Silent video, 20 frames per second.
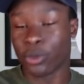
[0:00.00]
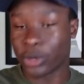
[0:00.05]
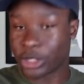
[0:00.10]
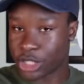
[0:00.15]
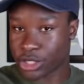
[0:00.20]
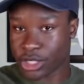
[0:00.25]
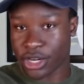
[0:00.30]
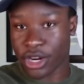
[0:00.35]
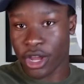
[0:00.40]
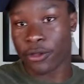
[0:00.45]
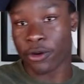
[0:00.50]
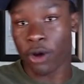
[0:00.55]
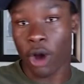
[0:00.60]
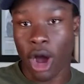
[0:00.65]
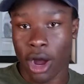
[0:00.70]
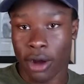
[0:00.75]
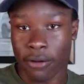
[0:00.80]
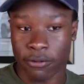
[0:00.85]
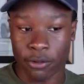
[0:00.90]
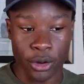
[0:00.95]
which is another
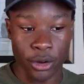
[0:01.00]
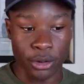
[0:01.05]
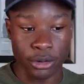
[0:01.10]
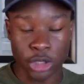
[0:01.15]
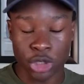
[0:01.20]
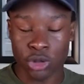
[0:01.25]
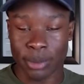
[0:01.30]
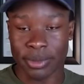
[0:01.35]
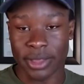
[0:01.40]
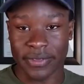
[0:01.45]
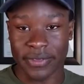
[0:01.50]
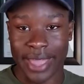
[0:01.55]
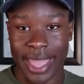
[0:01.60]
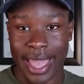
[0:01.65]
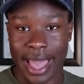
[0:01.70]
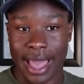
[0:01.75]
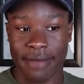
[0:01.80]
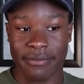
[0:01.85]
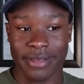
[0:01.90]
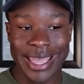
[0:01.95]
off-road trim that they
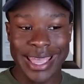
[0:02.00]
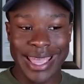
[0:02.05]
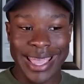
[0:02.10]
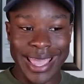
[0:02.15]
have,